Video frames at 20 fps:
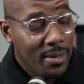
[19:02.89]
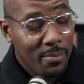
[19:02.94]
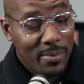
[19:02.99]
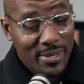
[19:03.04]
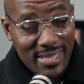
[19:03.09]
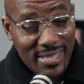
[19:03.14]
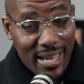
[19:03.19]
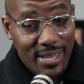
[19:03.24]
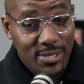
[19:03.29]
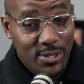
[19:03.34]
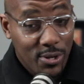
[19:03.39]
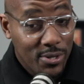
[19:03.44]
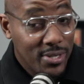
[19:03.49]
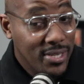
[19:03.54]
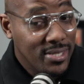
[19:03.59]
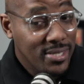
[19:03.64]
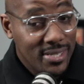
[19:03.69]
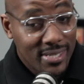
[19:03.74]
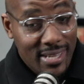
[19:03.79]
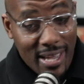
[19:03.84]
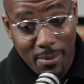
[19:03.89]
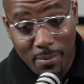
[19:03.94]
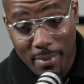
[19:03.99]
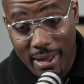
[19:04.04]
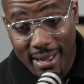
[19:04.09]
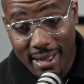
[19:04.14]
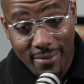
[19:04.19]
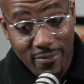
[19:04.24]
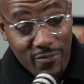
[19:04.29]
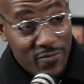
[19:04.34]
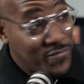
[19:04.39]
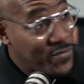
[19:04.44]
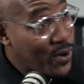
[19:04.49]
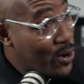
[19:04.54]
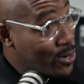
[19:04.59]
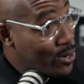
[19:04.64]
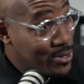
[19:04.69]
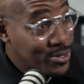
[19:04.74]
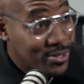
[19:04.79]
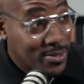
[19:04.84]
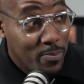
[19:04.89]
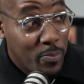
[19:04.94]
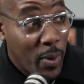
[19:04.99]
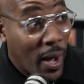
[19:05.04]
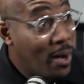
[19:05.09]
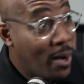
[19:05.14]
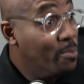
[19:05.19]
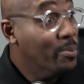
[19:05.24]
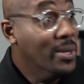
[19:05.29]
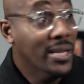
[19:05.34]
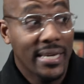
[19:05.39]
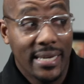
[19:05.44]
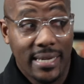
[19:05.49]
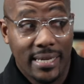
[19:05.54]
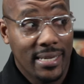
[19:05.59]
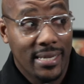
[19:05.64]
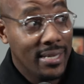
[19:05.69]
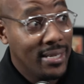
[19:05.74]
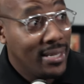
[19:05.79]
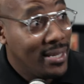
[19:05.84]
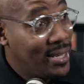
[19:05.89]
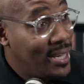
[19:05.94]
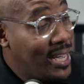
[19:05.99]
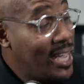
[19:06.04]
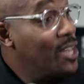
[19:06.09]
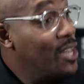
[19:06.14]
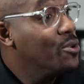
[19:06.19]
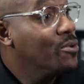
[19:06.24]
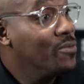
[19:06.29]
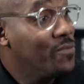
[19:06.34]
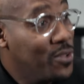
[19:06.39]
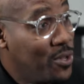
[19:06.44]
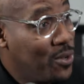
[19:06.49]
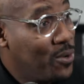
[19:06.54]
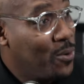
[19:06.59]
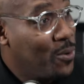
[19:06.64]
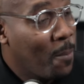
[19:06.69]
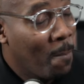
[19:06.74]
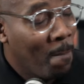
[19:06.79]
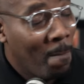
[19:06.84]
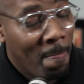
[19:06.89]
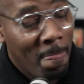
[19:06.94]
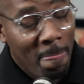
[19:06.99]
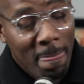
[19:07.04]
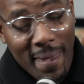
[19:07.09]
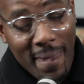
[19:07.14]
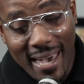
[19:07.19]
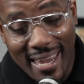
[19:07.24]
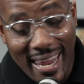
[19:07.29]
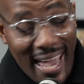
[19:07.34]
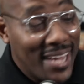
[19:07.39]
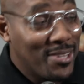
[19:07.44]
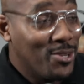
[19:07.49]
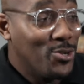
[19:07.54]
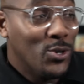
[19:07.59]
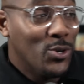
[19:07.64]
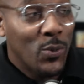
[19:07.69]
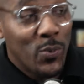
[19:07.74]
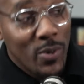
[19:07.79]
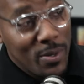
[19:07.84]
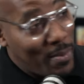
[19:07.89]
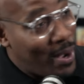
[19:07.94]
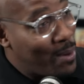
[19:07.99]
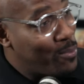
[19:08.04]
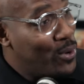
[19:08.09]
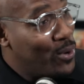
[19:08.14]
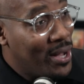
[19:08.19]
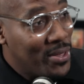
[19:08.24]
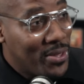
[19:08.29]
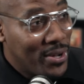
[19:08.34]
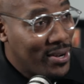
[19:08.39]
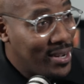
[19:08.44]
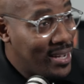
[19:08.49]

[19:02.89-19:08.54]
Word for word: Besides her, this is like my first public interview. And I had to do it with my brother.